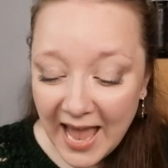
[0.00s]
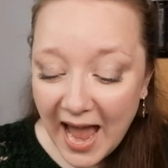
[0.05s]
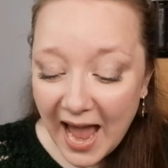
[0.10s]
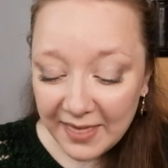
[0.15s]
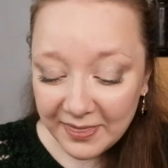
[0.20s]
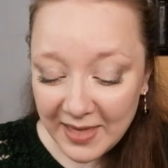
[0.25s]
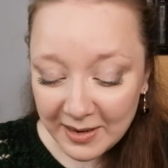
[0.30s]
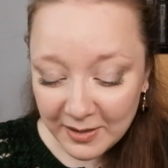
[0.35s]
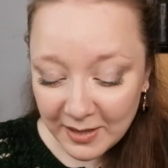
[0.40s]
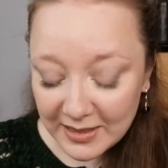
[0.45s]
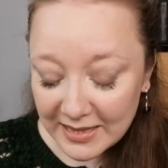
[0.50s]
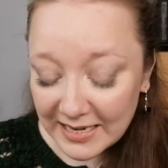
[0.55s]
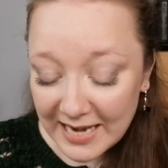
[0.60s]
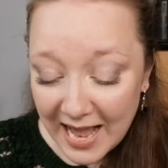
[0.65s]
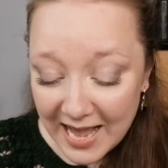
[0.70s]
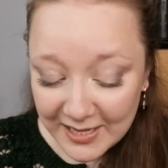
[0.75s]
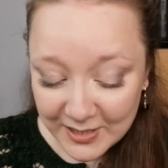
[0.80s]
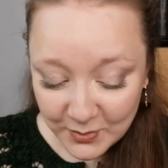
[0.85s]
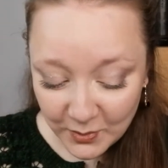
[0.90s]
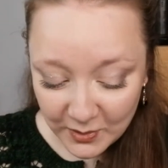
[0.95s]
And then the
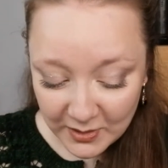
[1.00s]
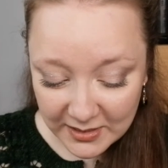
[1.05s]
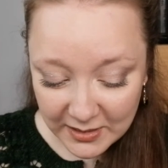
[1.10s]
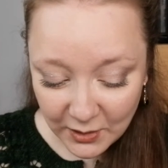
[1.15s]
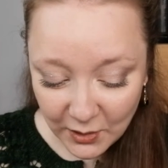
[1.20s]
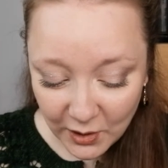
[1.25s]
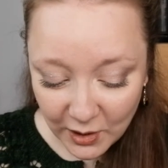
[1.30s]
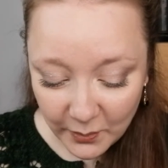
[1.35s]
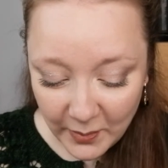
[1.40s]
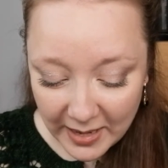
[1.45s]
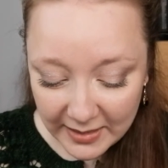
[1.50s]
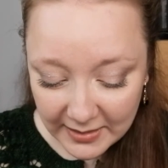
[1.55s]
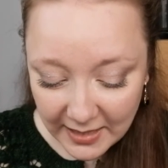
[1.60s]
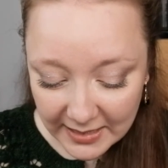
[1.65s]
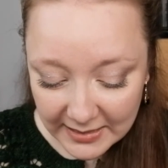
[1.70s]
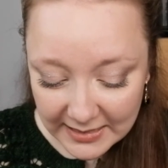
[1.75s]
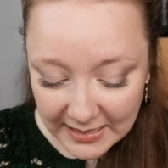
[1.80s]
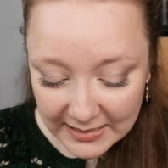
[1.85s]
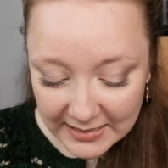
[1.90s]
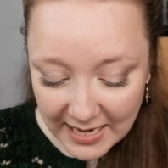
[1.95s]
last one is a colourway that
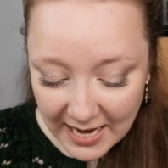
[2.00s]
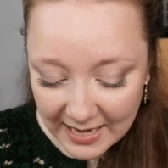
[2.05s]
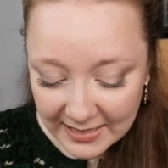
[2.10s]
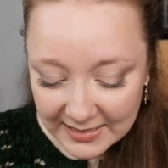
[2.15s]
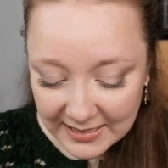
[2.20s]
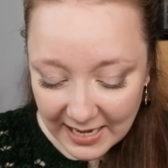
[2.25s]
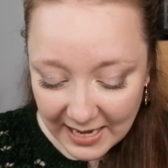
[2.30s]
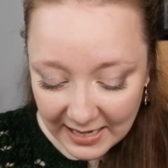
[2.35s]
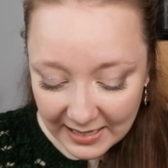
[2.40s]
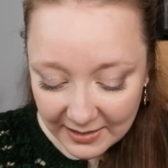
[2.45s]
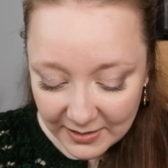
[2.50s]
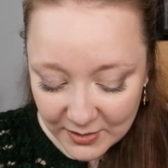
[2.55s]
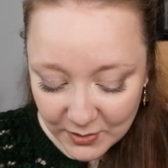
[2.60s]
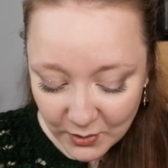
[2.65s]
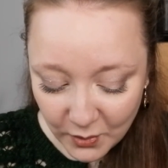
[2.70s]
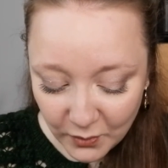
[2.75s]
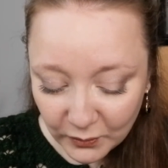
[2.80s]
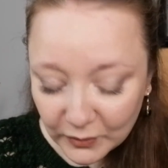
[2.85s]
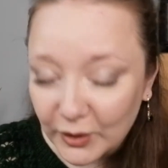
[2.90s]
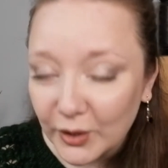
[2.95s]
I did as a
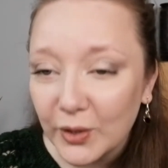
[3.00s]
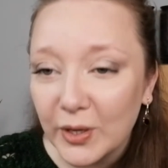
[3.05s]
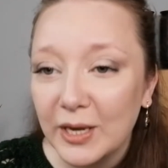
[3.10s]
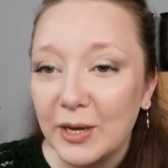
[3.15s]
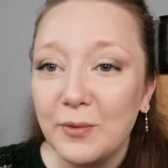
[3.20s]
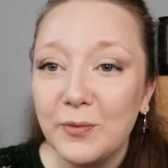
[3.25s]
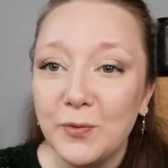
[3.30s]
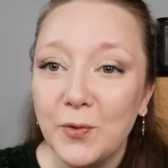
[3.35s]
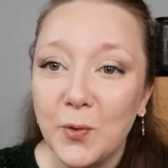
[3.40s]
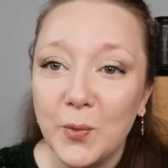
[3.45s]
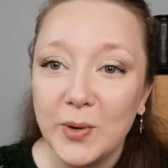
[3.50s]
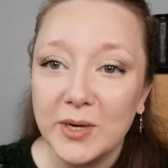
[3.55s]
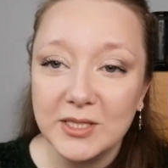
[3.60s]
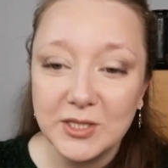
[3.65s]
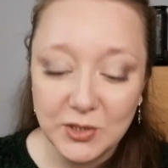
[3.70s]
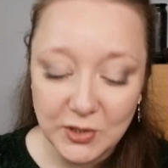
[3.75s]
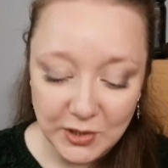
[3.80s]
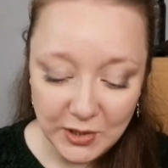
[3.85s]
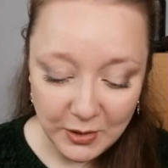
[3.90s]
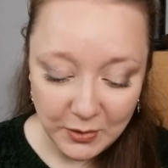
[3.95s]
sort of looking forward
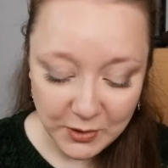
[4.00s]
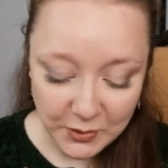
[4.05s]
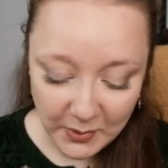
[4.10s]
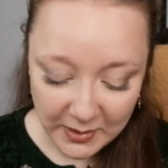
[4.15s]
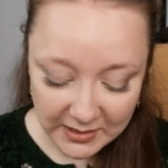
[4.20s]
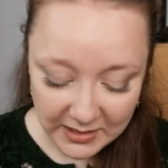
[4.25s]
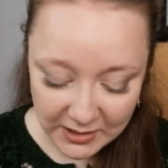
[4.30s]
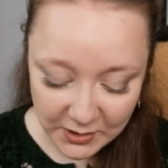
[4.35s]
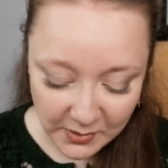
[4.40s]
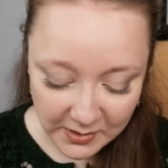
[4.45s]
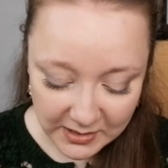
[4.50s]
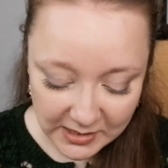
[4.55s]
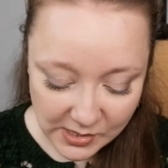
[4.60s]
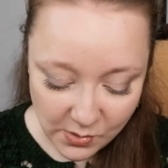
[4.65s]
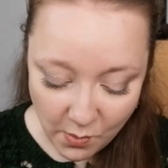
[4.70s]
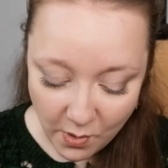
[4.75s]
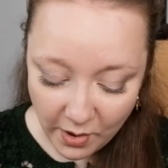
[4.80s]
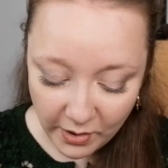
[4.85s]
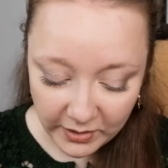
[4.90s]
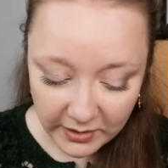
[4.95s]
to
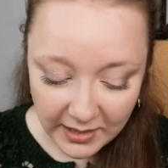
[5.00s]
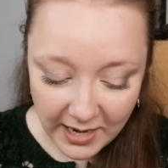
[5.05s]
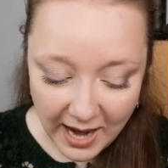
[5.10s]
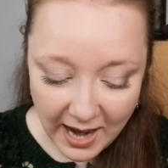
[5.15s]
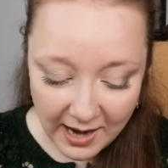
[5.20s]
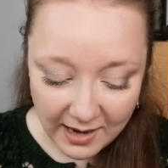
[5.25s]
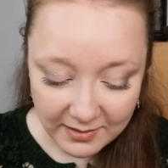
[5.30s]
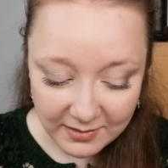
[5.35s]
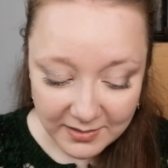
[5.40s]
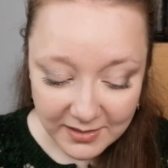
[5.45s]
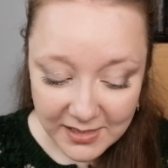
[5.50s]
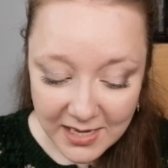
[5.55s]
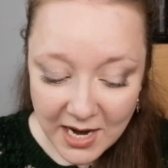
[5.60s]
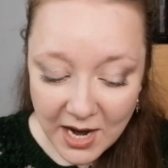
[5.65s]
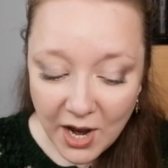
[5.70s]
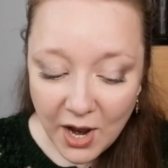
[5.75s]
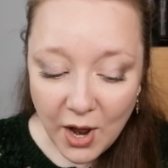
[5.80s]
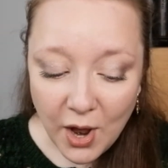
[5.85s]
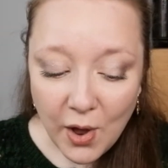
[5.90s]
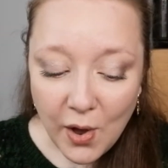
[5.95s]
2021 and
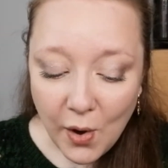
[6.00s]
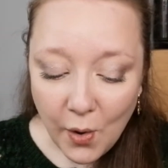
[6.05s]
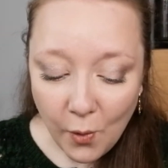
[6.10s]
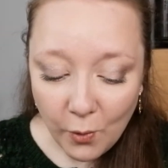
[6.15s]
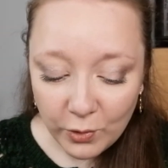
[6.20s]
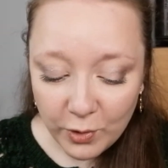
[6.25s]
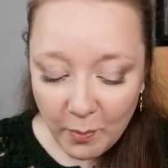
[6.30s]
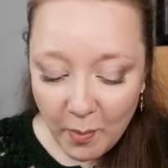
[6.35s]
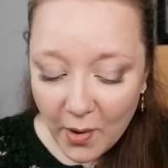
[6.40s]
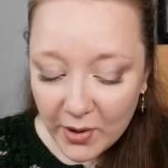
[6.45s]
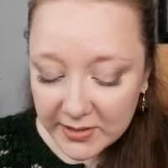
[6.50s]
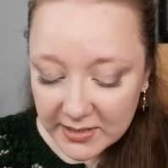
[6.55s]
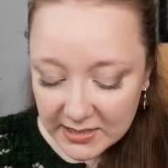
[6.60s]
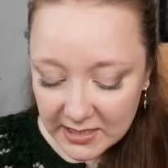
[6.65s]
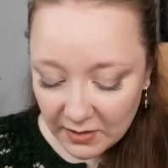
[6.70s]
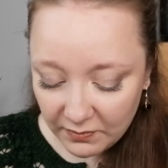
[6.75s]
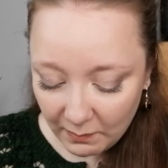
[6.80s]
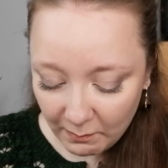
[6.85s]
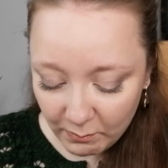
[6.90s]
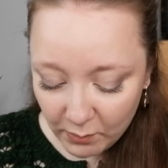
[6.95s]
all the
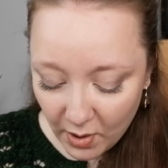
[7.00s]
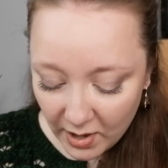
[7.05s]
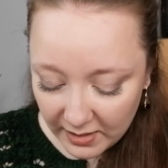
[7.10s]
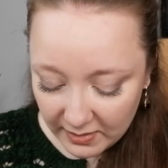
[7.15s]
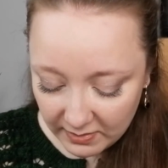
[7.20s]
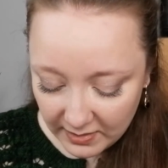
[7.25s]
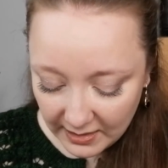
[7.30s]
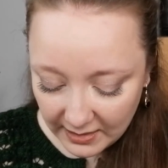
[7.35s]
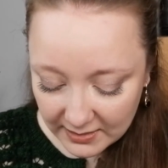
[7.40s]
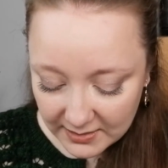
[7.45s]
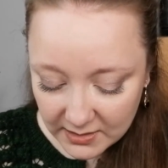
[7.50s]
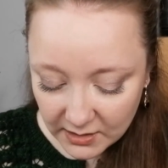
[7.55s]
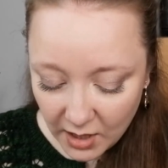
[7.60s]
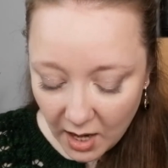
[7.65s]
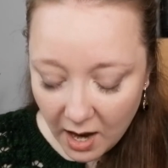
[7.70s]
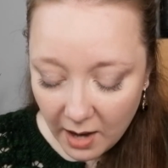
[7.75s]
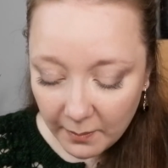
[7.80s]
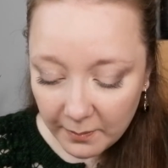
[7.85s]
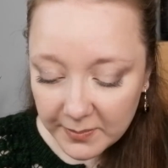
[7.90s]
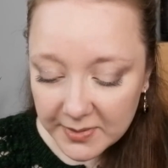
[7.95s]
positive and bright things to
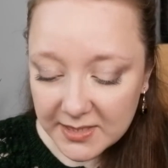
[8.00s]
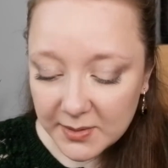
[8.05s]
come.